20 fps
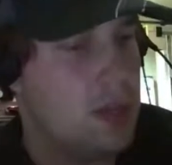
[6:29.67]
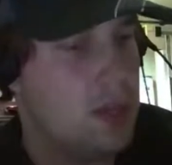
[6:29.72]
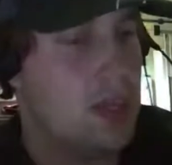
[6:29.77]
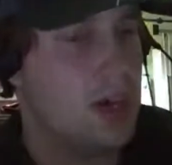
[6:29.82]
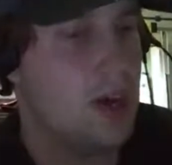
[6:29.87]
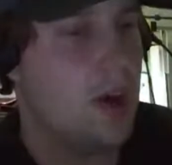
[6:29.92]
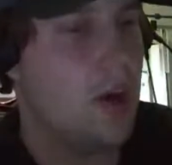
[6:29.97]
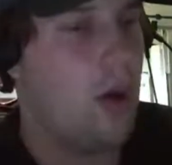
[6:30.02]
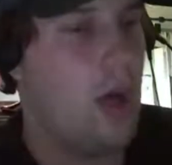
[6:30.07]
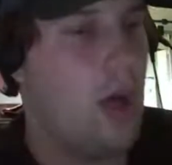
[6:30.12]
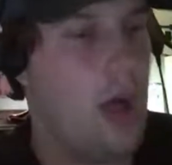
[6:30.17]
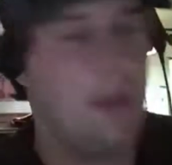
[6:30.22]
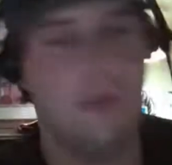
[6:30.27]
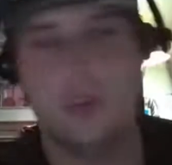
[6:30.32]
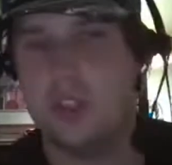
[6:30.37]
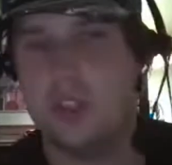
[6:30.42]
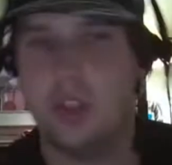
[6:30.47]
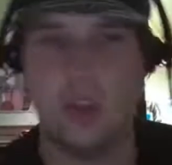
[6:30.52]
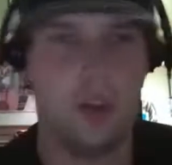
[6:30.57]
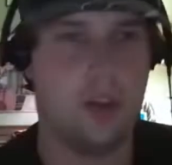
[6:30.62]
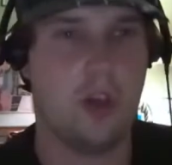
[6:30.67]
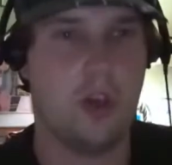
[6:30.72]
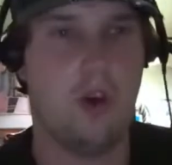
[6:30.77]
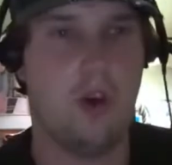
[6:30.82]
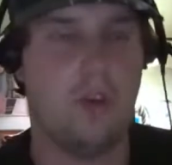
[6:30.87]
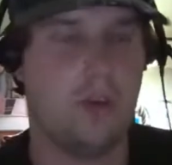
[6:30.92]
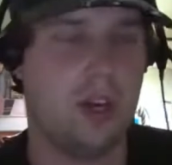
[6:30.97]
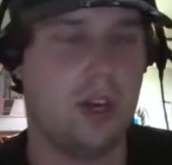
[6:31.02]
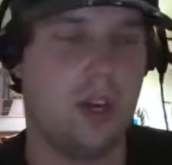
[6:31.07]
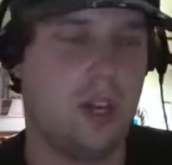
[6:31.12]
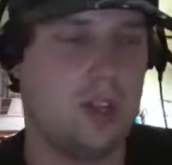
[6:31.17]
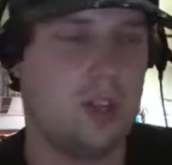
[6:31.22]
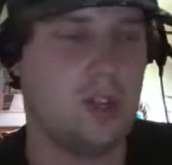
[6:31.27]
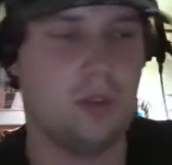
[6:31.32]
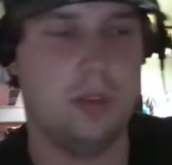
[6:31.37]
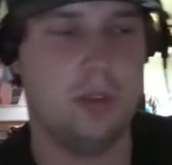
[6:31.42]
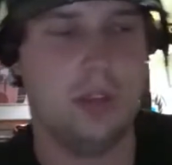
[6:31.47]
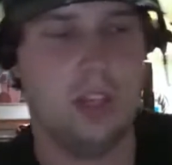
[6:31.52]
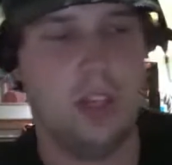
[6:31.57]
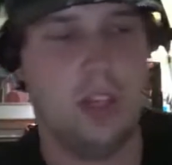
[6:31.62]
go. I'm just going to go right
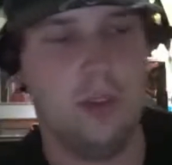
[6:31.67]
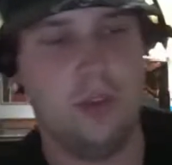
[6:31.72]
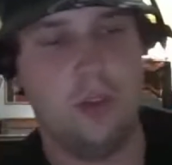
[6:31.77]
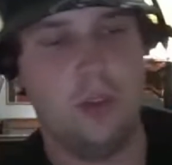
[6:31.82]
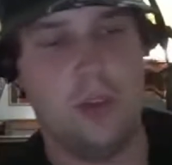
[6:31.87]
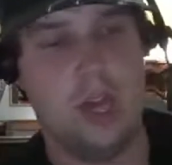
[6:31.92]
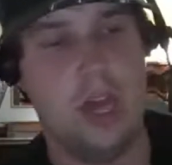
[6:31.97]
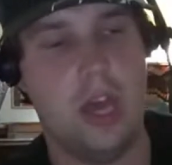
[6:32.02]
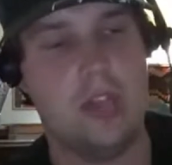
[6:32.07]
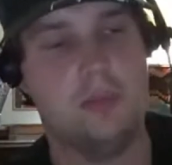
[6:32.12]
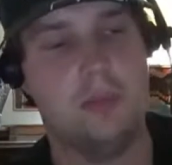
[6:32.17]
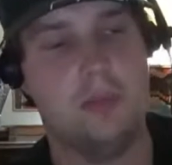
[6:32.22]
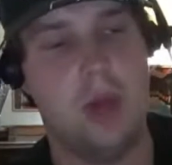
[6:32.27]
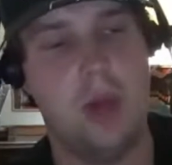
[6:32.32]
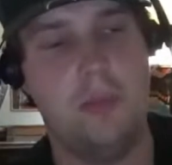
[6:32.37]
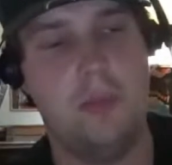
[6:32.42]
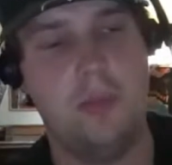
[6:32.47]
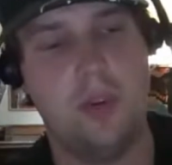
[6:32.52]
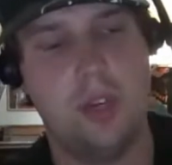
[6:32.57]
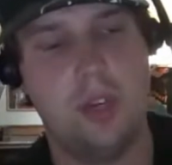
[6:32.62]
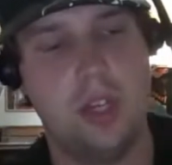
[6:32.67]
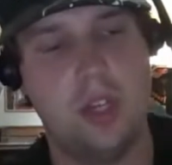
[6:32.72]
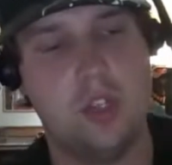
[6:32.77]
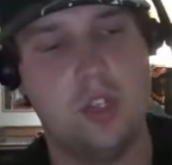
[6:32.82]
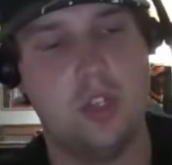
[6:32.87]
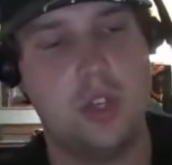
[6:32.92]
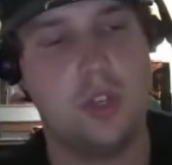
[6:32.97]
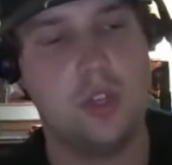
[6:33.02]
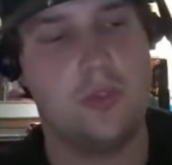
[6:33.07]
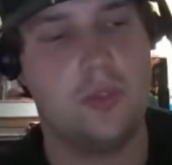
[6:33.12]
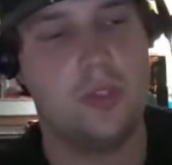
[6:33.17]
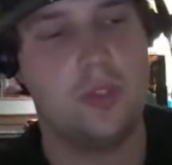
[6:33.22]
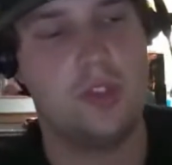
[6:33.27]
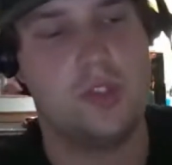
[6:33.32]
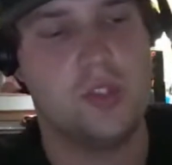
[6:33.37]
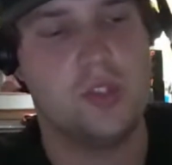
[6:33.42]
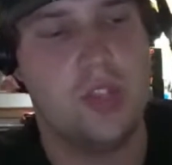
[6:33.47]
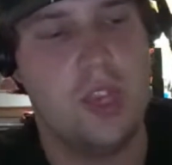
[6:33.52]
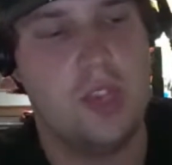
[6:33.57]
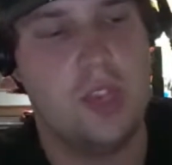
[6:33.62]
into it and give you guys my predictions for the
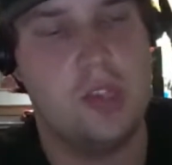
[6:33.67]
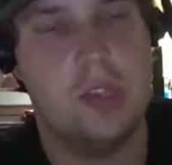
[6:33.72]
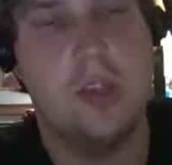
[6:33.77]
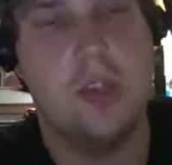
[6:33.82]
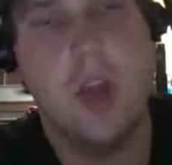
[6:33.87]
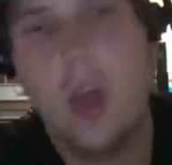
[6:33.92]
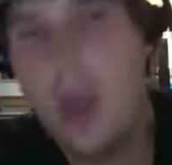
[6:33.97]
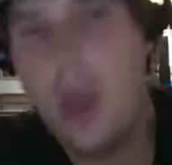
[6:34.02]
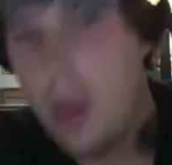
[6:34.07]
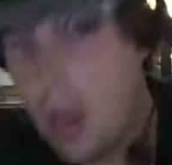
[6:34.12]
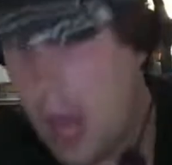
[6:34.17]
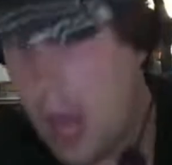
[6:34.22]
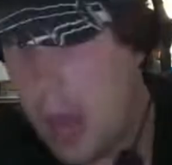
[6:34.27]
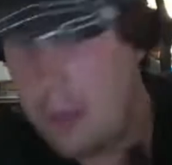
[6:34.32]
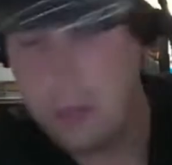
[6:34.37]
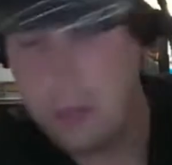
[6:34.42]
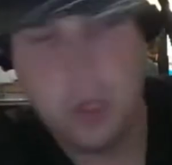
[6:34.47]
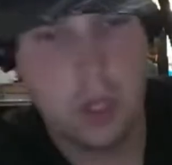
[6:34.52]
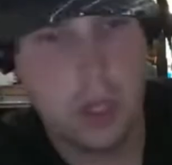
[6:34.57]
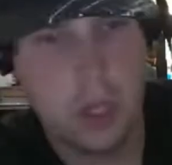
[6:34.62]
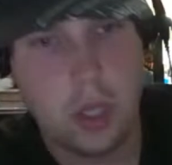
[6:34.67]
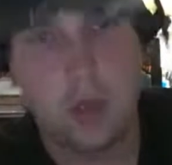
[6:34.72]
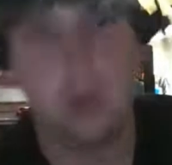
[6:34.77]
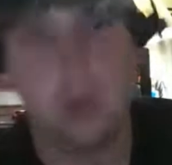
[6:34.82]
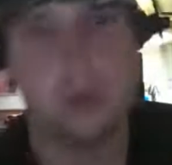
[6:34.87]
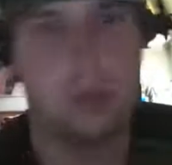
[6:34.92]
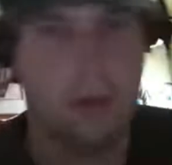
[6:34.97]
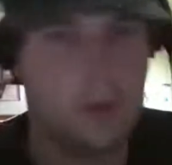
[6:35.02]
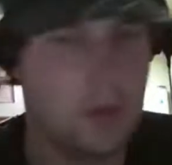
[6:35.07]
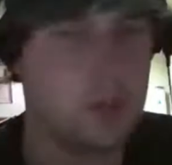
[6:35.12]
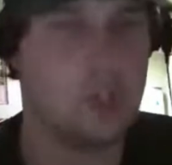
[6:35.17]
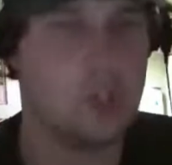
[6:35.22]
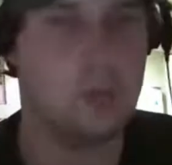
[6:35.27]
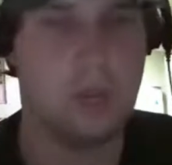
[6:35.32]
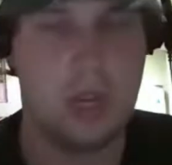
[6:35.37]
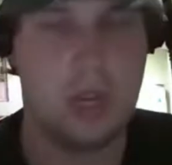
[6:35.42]
season. I'm going to go division by